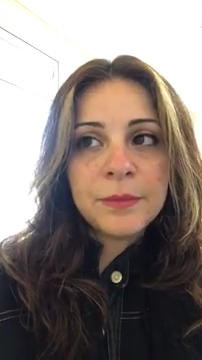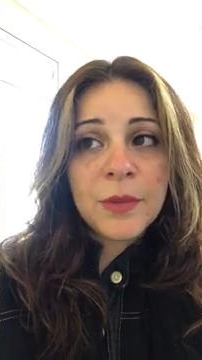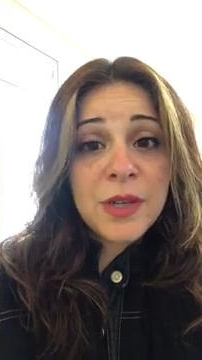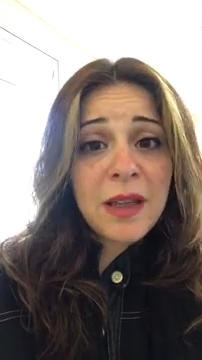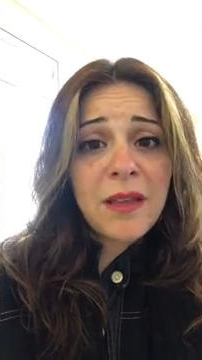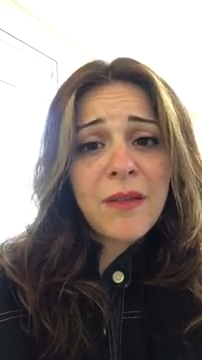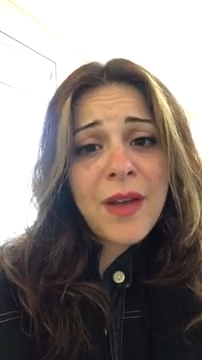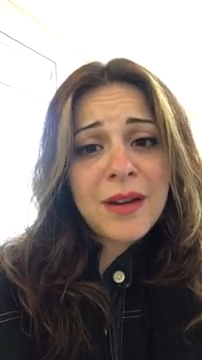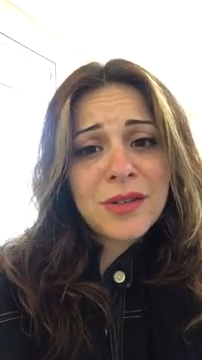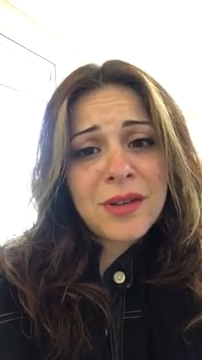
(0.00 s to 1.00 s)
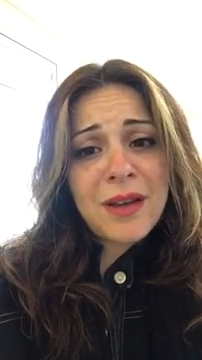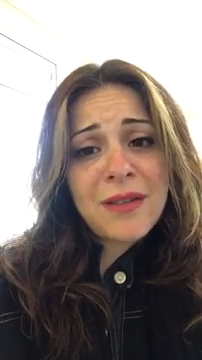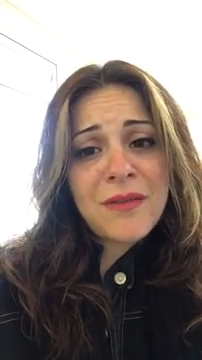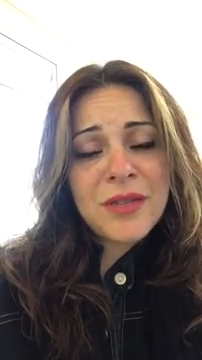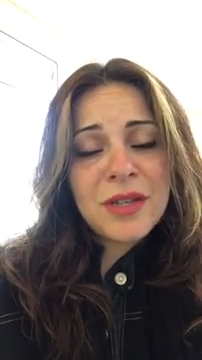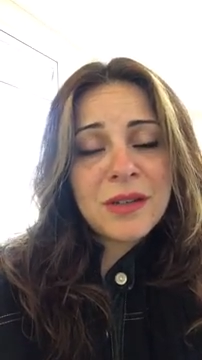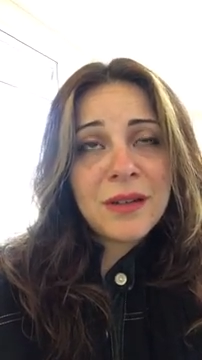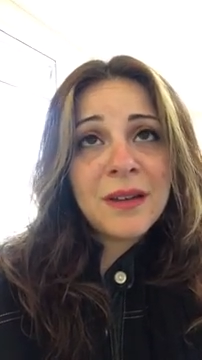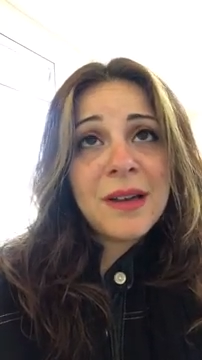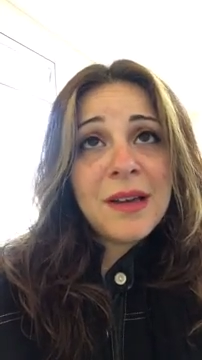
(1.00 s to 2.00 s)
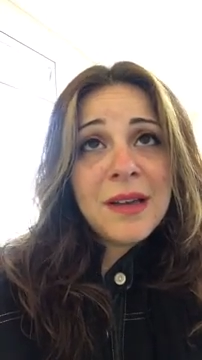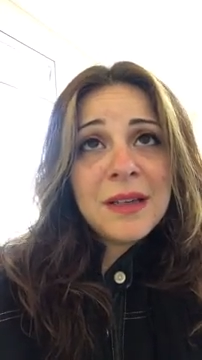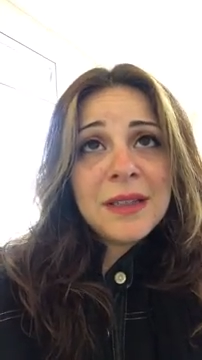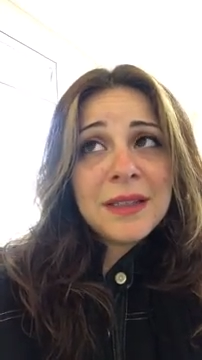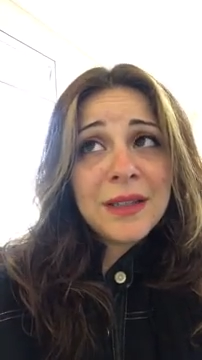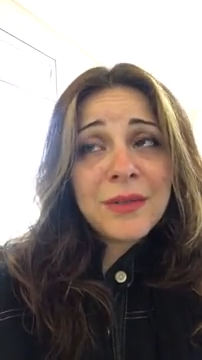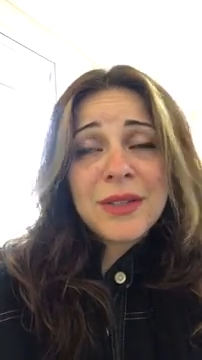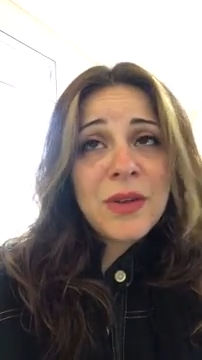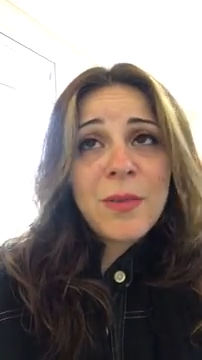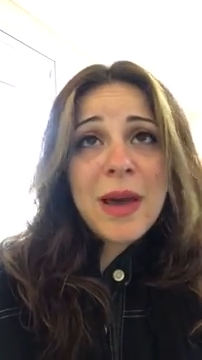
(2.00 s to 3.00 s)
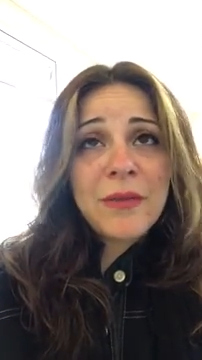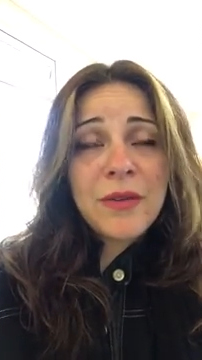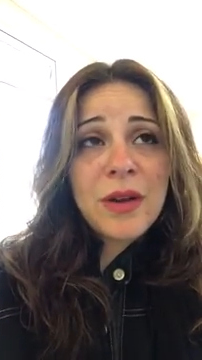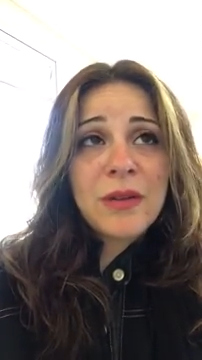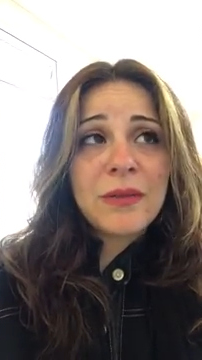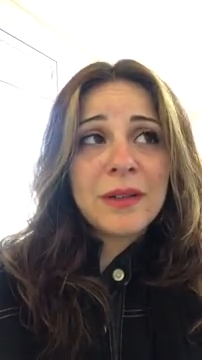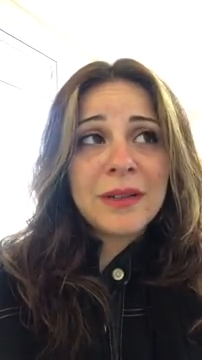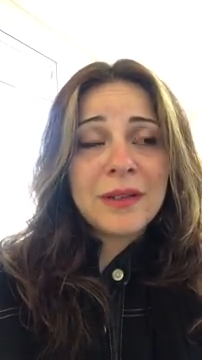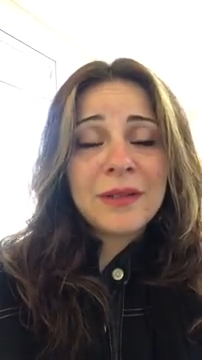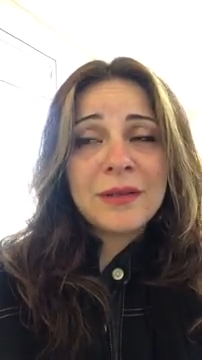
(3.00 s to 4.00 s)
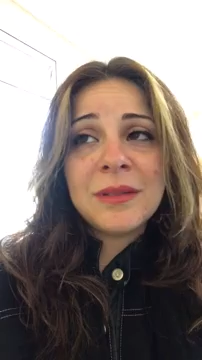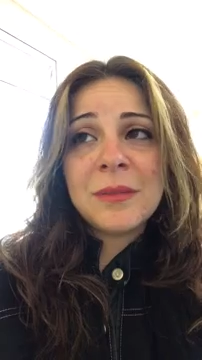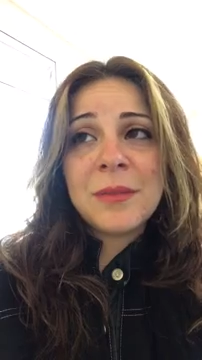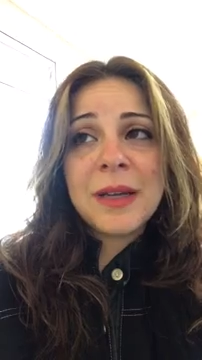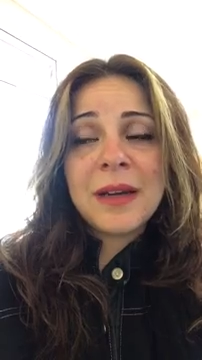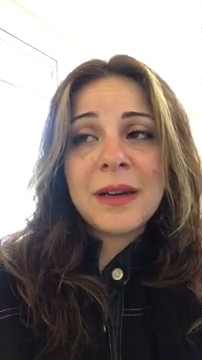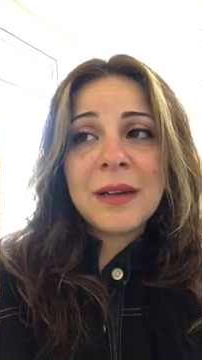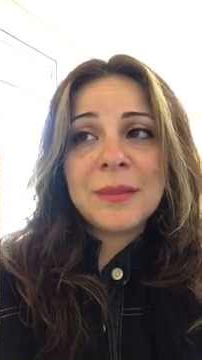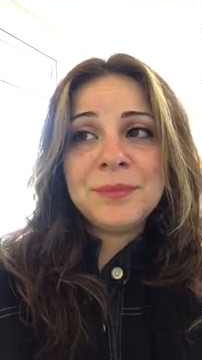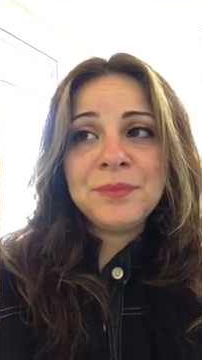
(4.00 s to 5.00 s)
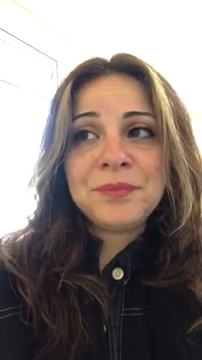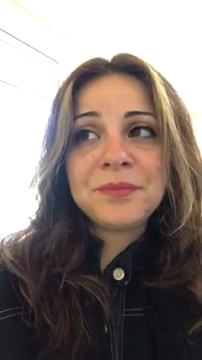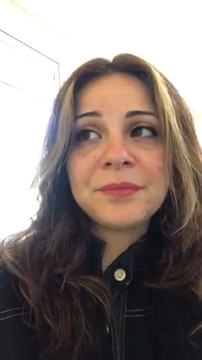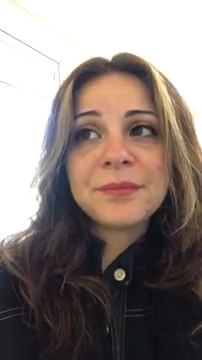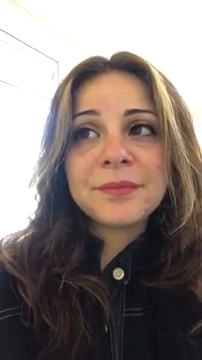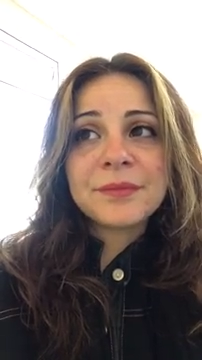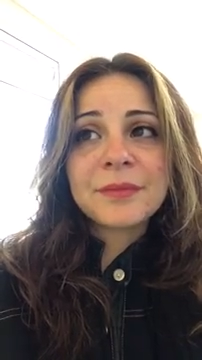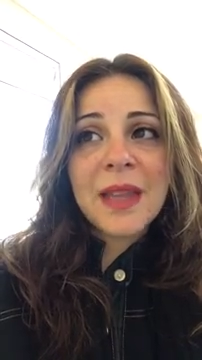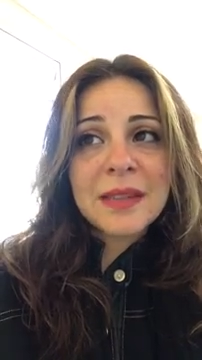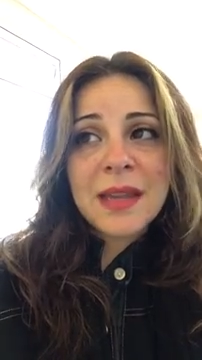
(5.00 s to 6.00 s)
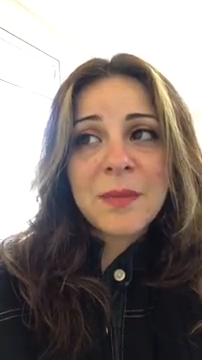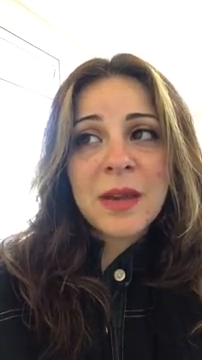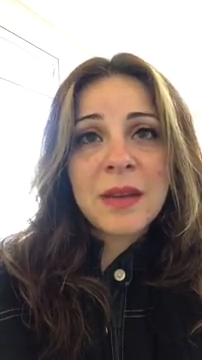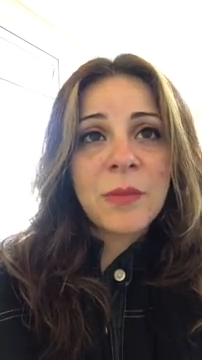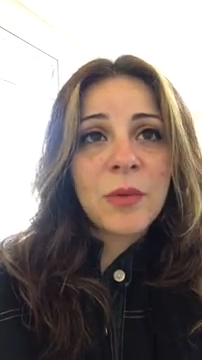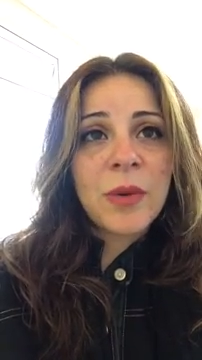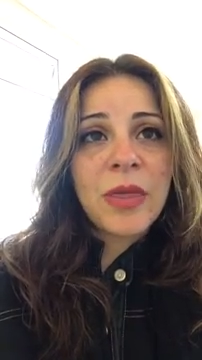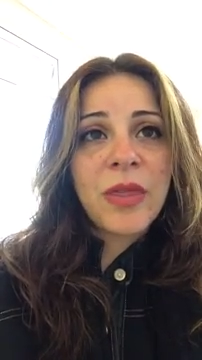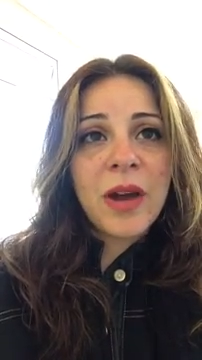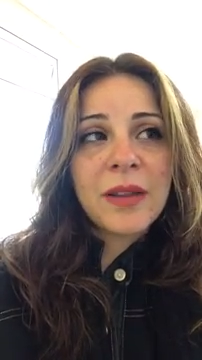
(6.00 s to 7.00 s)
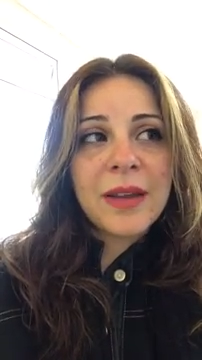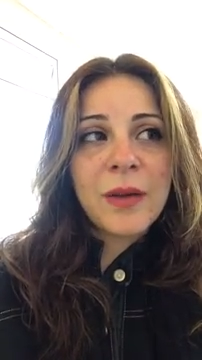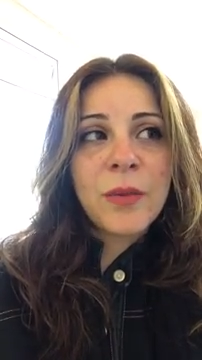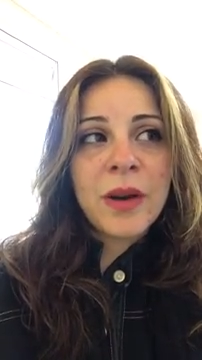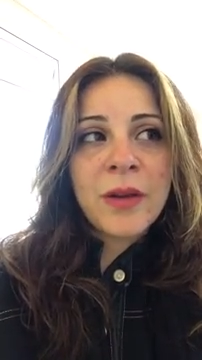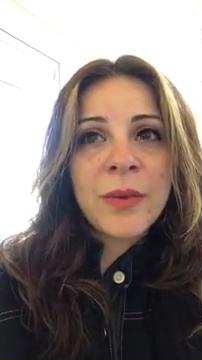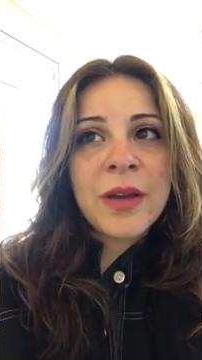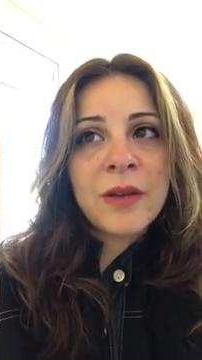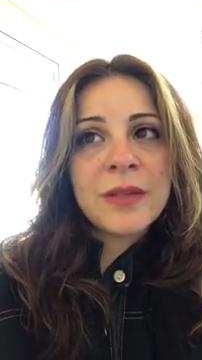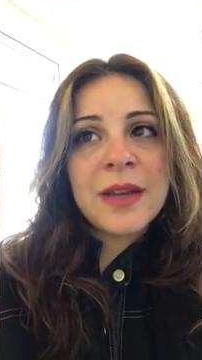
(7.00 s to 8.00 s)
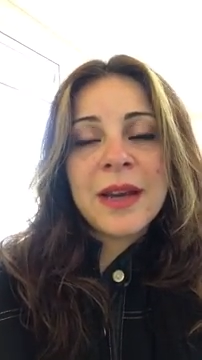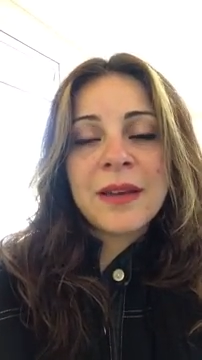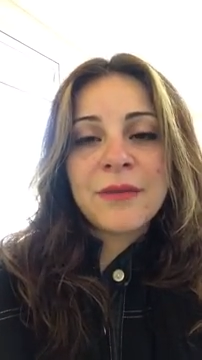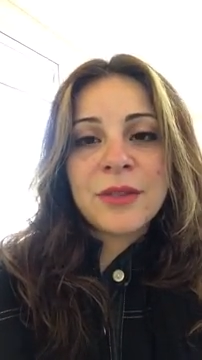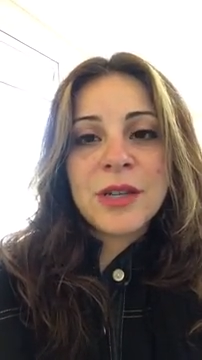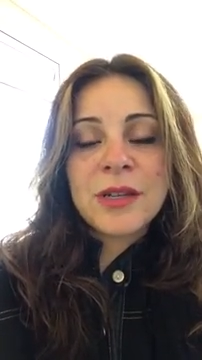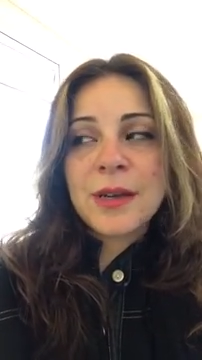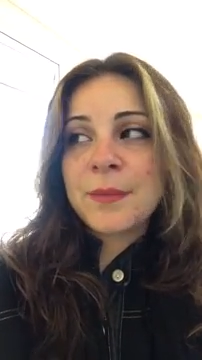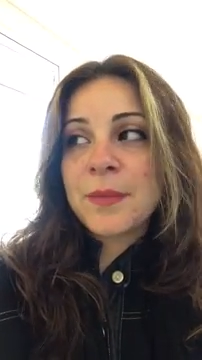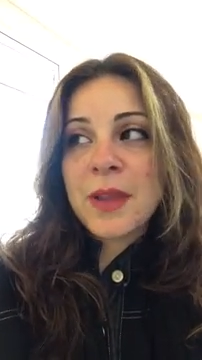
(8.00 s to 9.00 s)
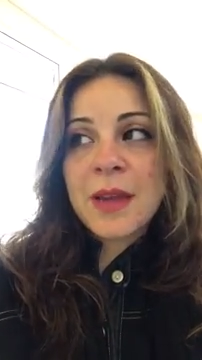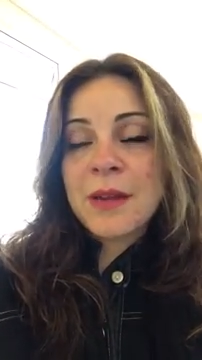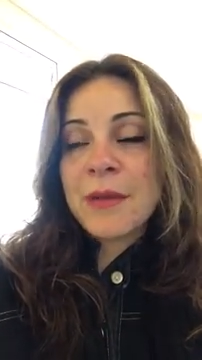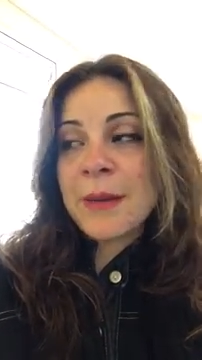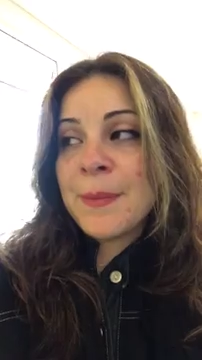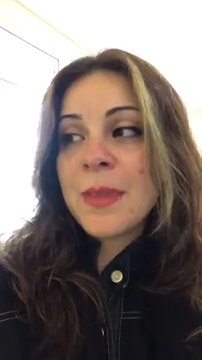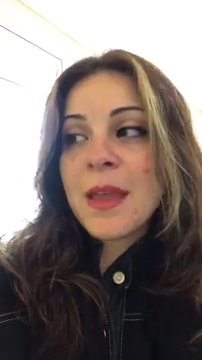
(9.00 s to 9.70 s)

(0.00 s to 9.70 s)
which I love, actually. I love shisha. I know it's so bad for you, I know. But that's like my number one thought, like where can we go today for shisha? Anyway.